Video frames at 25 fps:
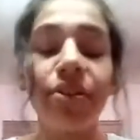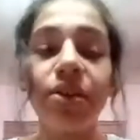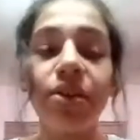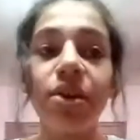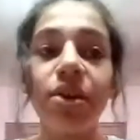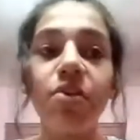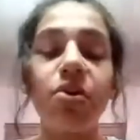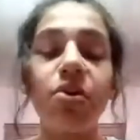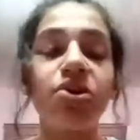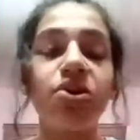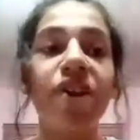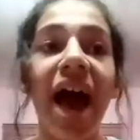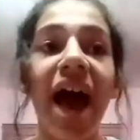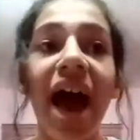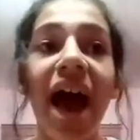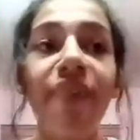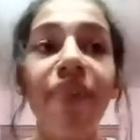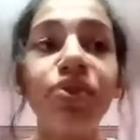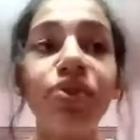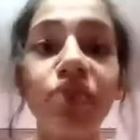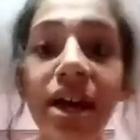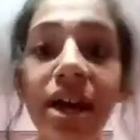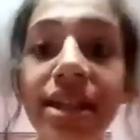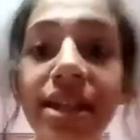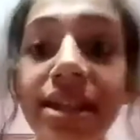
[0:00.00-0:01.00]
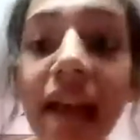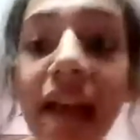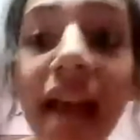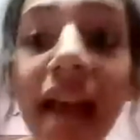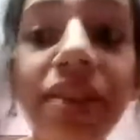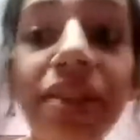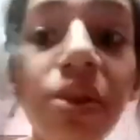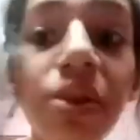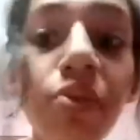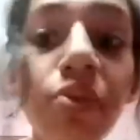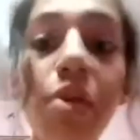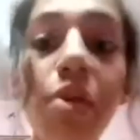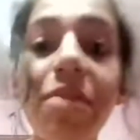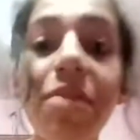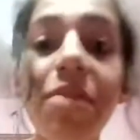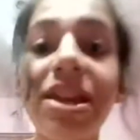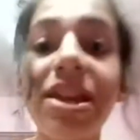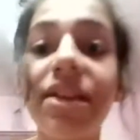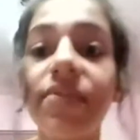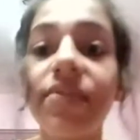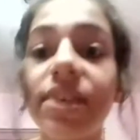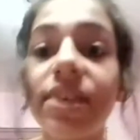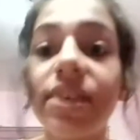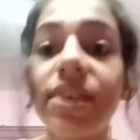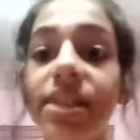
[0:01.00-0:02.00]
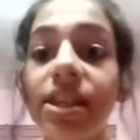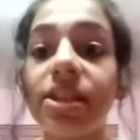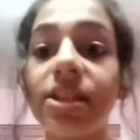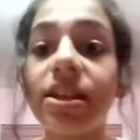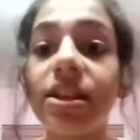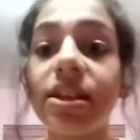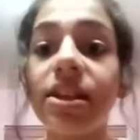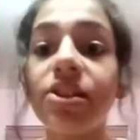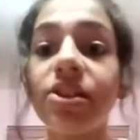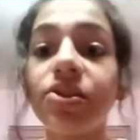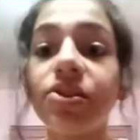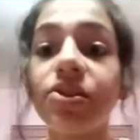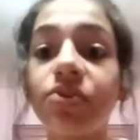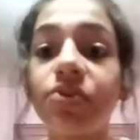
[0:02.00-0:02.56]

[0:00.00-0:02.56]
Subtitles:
would have to attack the woman if the city's